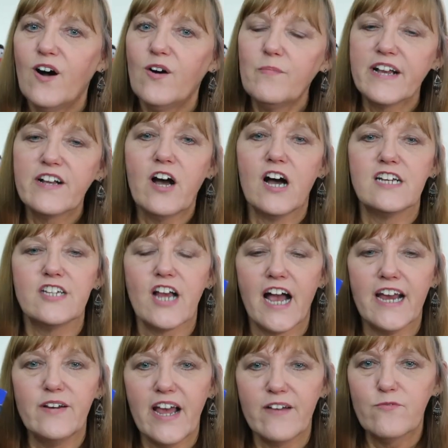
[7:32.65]
Oh my gosh,
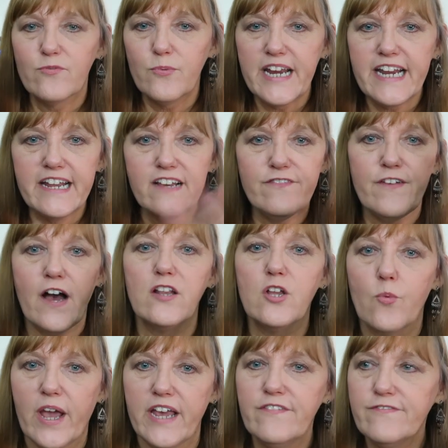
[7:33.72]
I reading fell
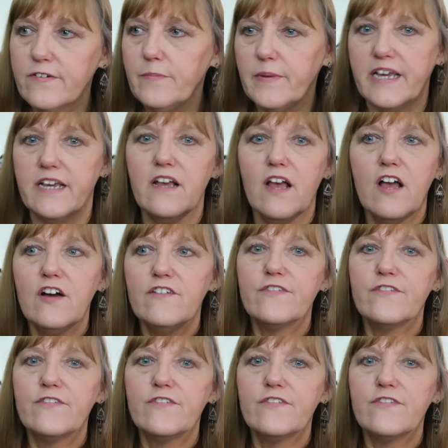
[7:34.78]
away for me